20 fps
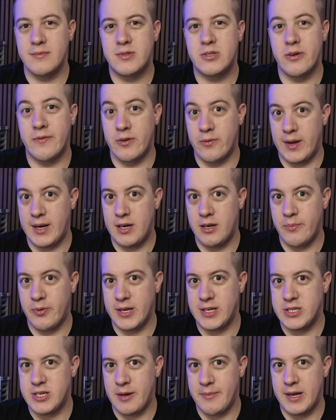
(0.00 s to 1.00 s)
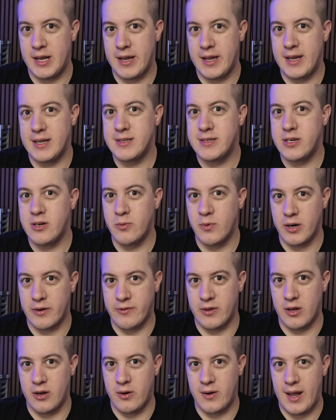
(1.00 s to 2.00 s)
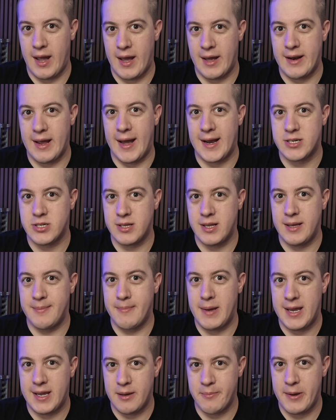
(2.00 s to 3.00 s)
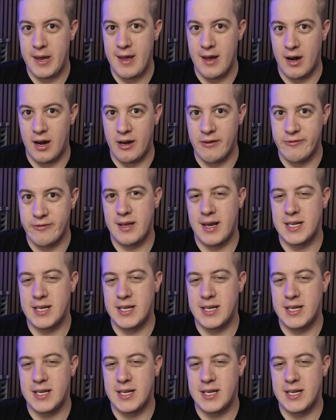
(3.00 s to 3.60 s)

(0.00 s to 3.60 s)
So, if you're ready to bring Gemini into your workflow and actually make it pay off,